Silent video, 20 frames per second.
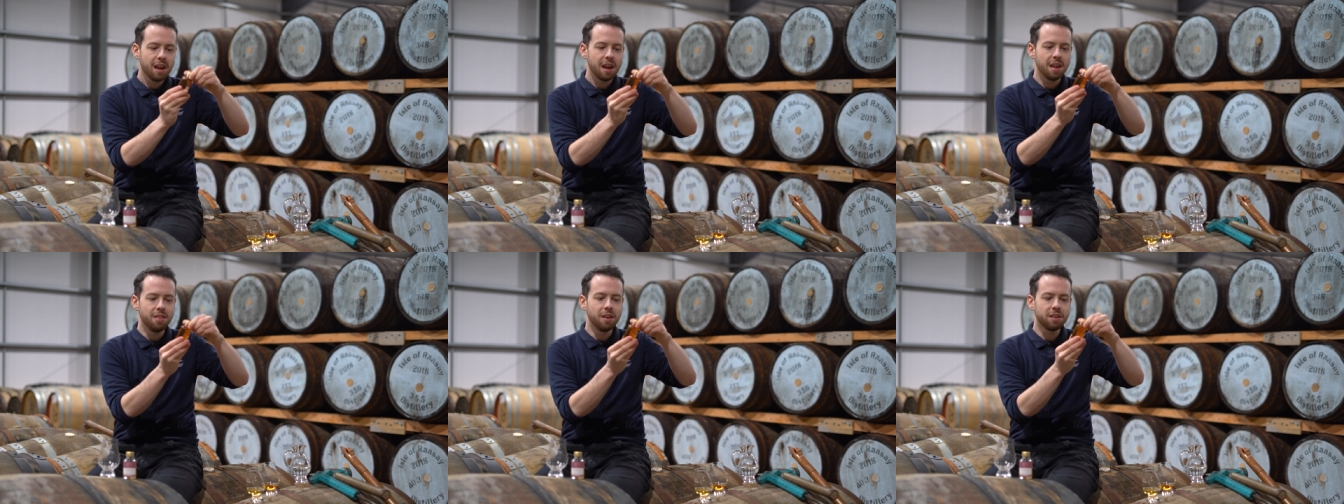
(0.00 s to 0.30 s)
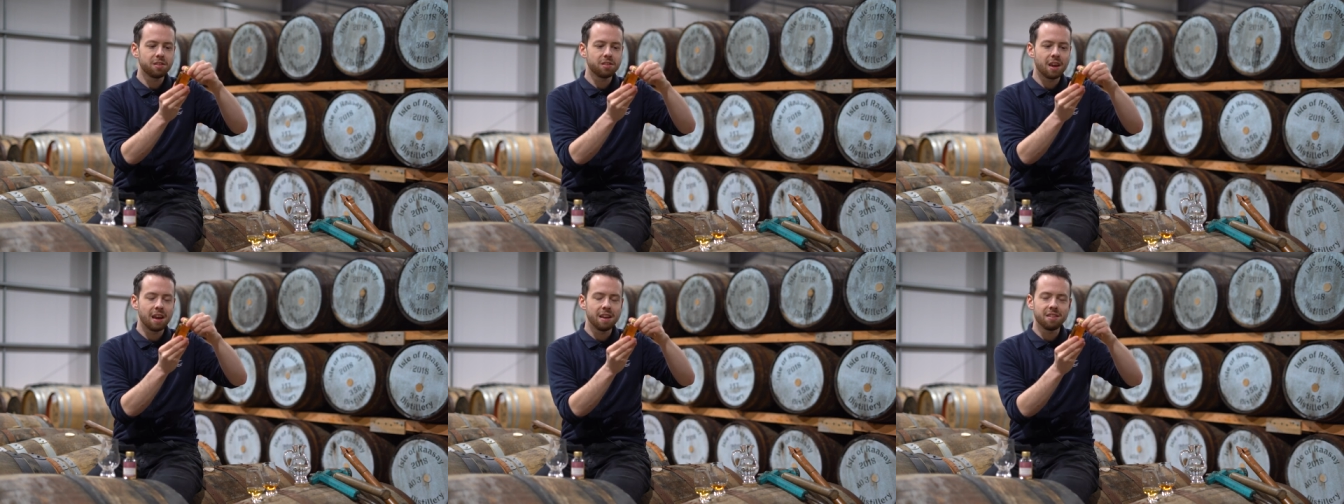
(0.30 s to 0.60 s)
In
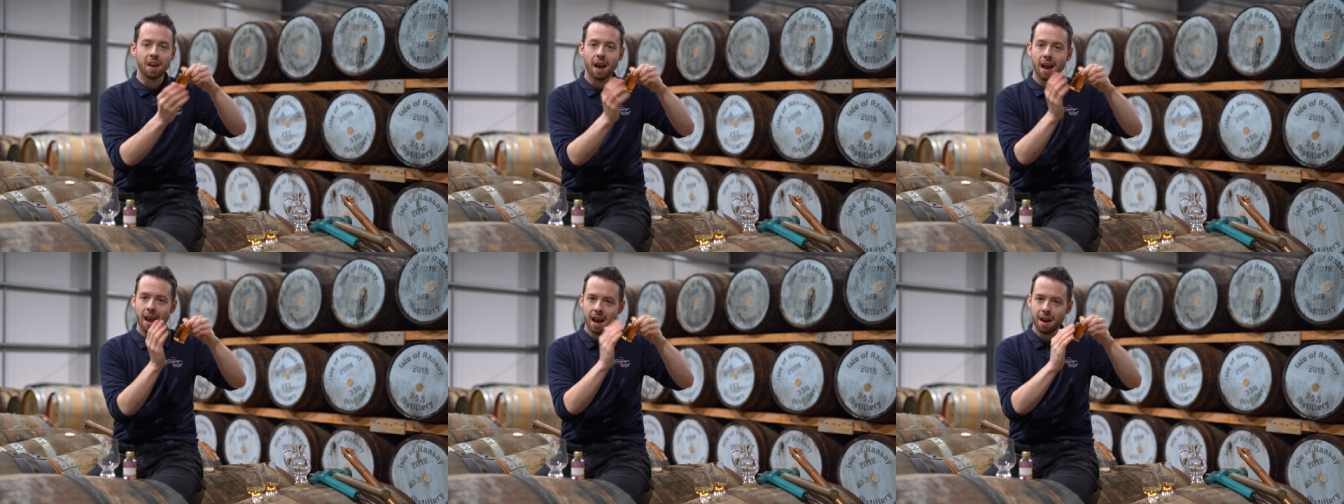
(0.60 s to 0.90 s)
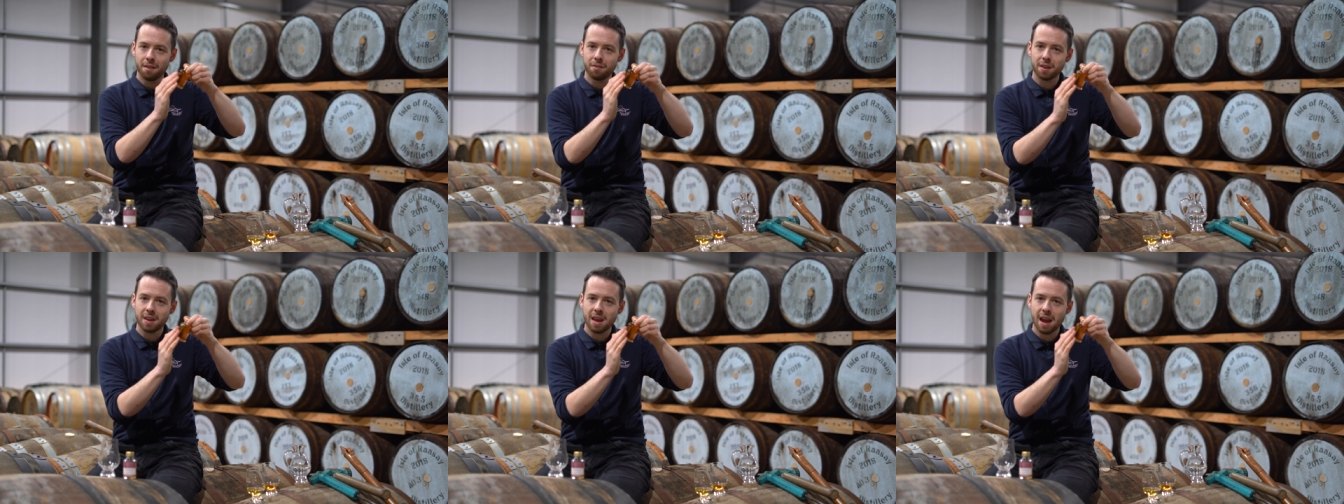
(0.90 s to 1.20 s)
this case I
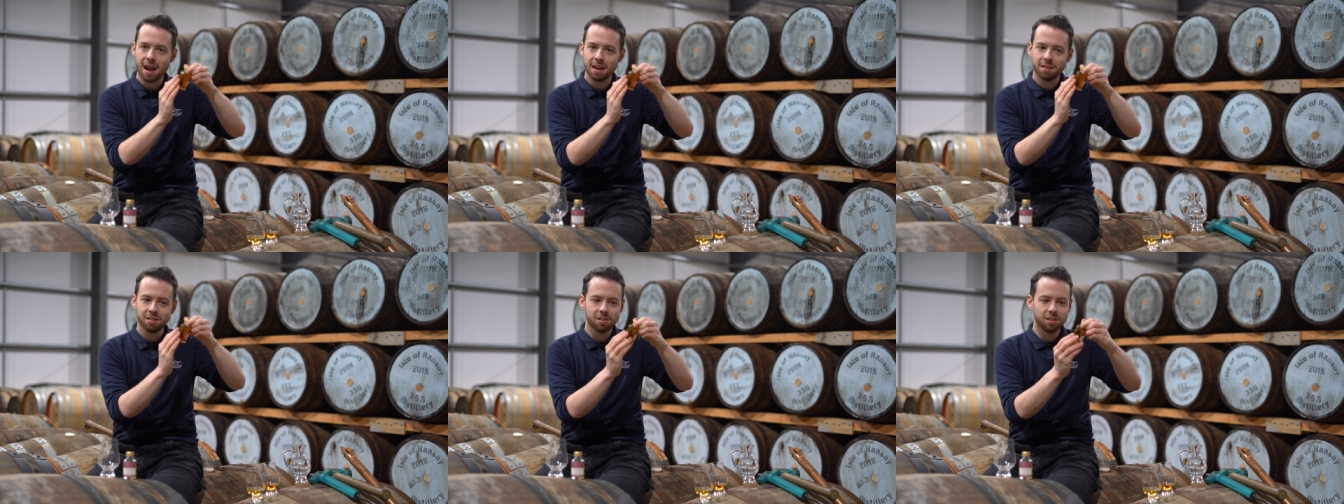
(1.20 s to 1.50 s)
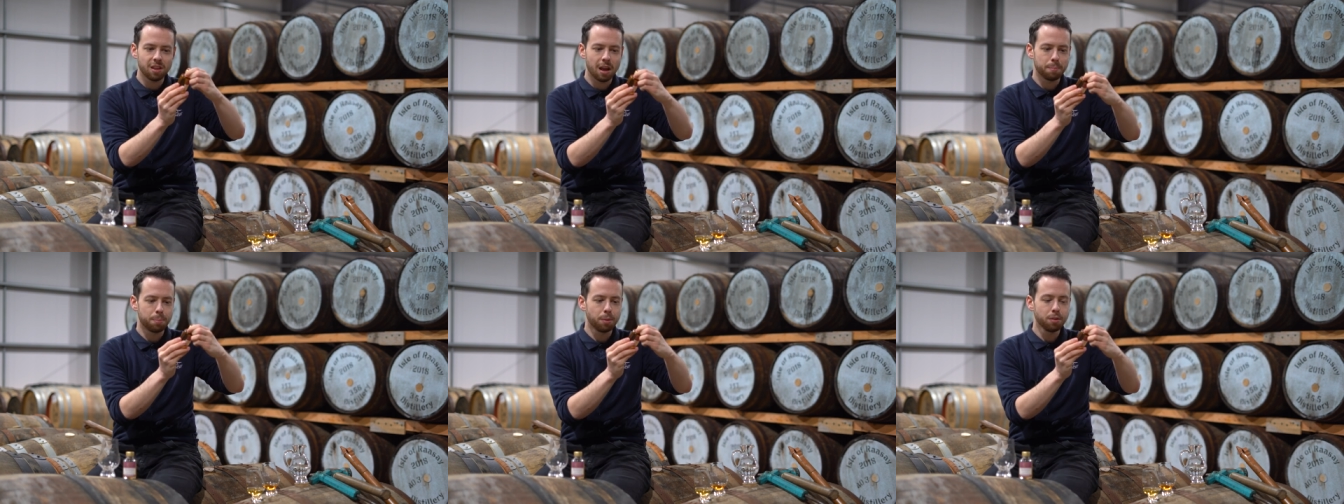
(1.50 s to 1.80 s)
have cask
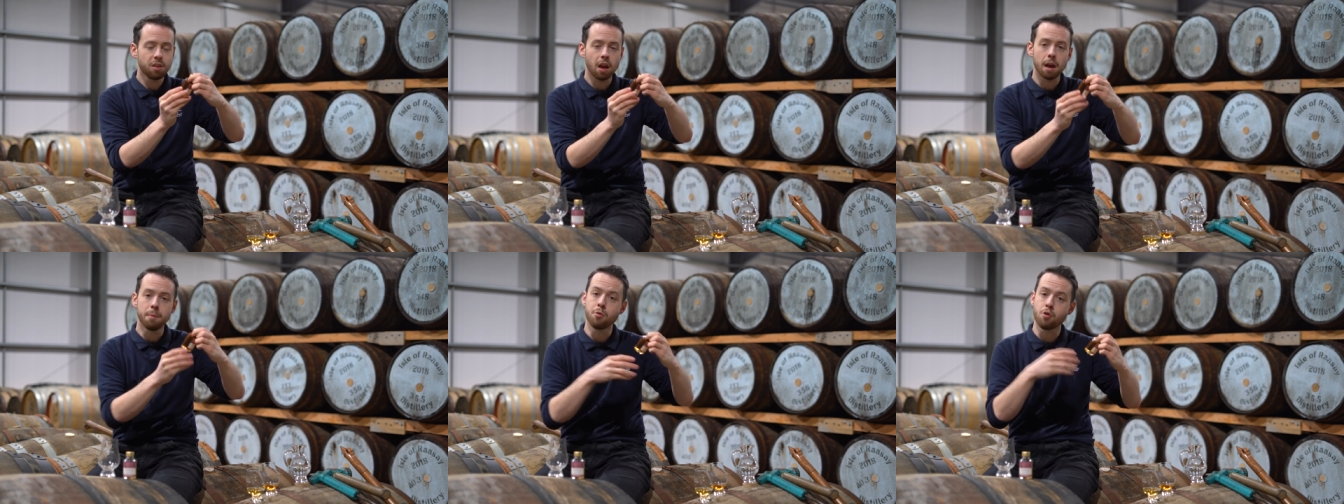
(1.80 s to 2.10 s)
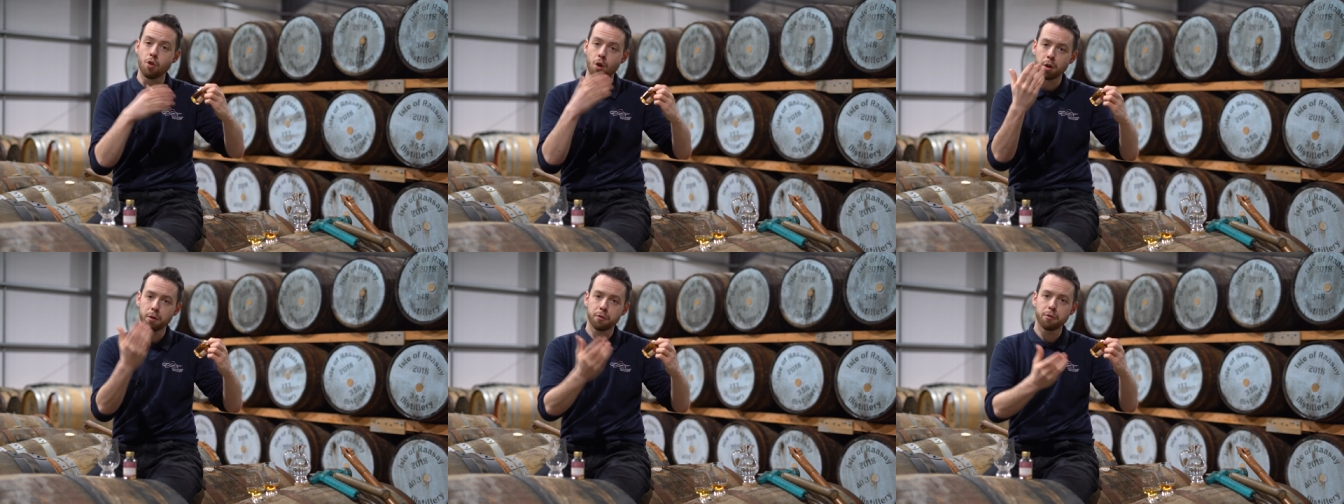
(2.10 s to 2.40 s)
samples that I'm
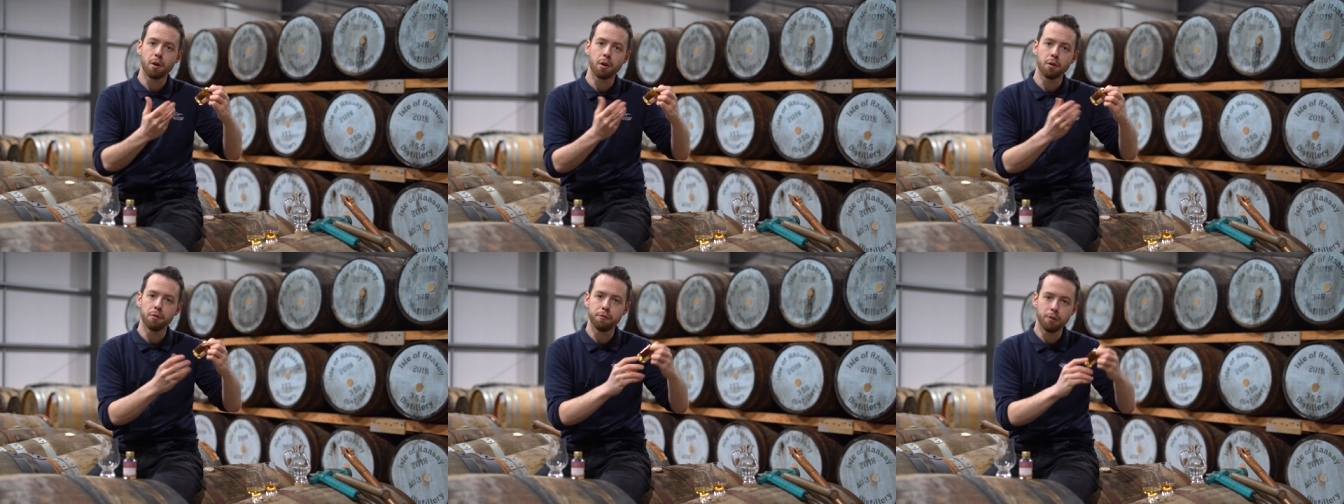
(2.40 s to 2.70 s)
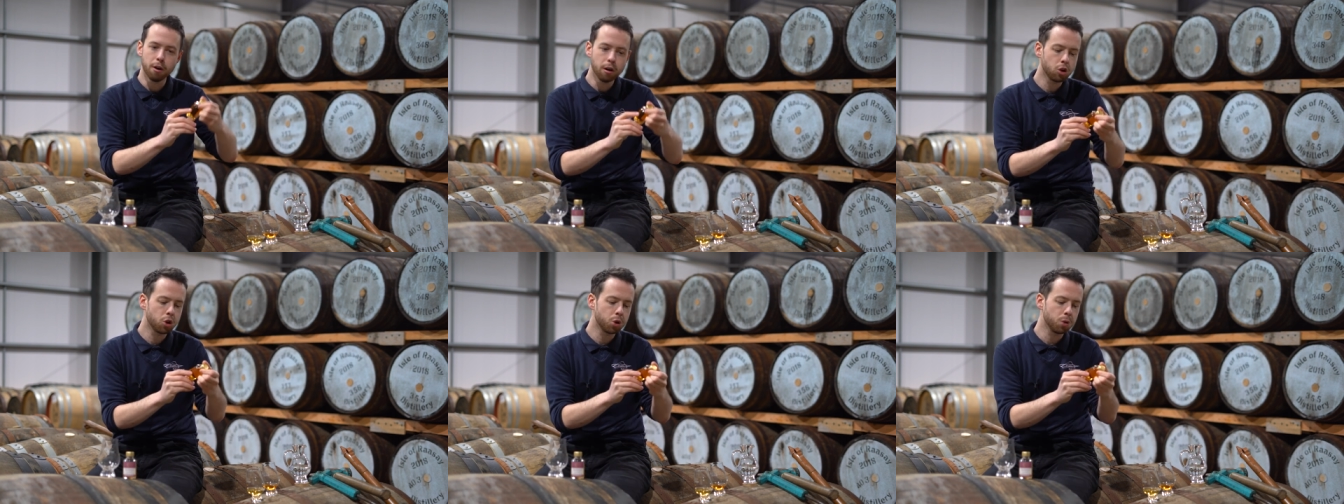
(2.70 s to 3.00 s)
drawing for our
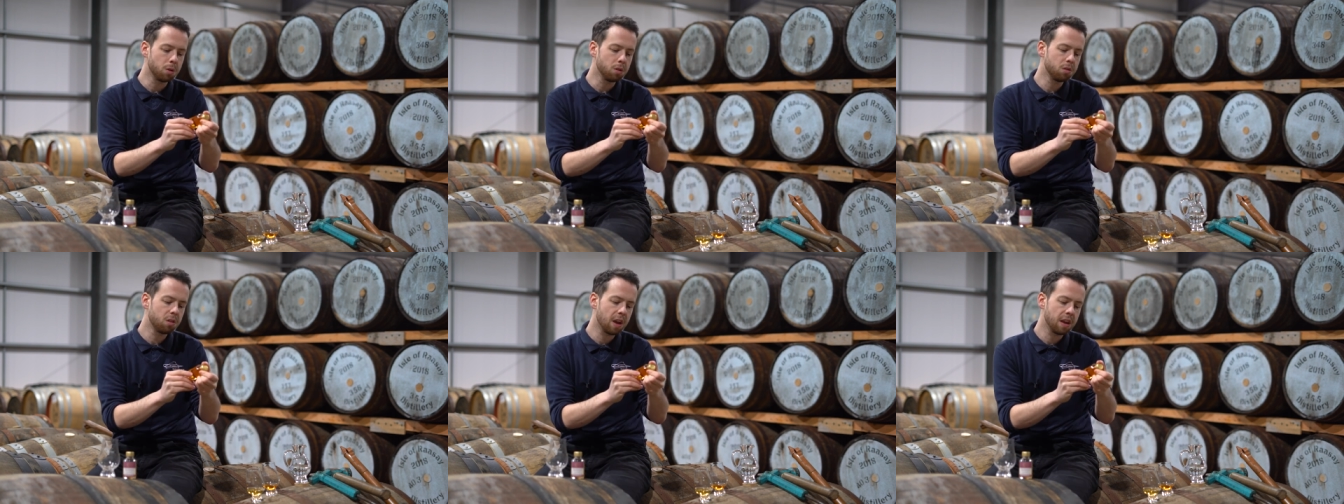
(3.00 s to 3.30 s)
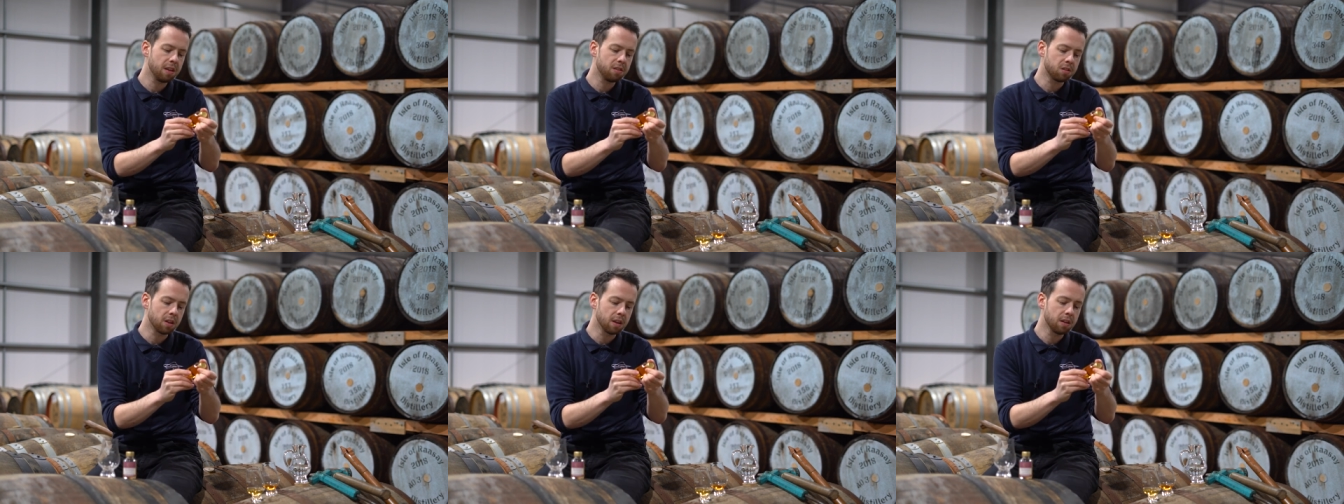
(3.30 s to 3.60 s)
virtual
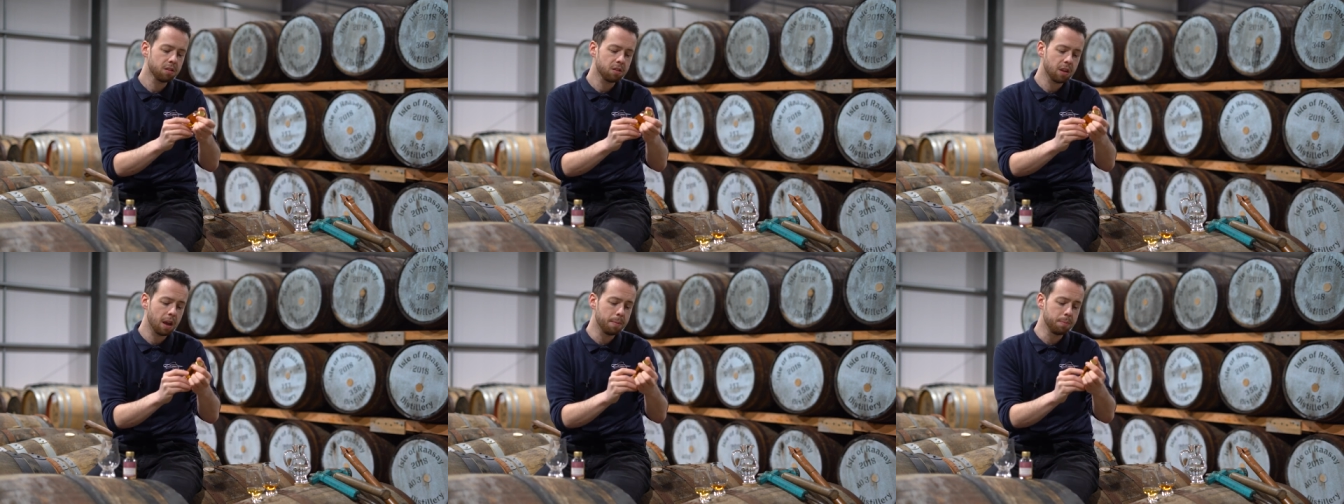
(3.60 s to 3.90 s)
tastings.